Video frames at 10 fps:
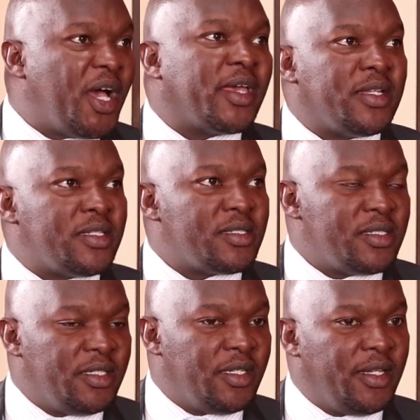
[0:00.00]
markets
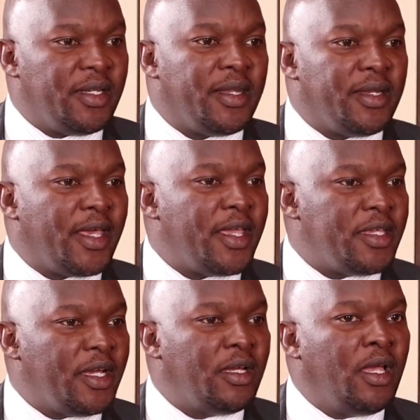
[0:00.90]
in, in, in,
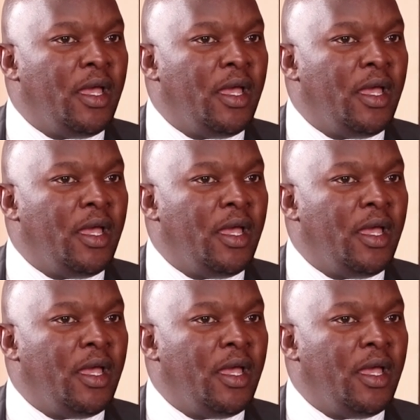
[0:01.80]
Kenya